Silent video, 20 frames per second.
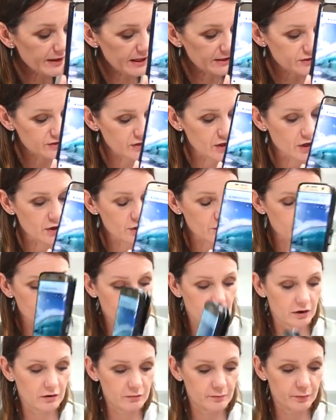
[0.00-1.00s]
So
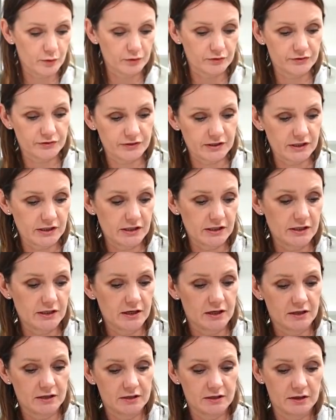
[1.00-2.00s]
I'll put the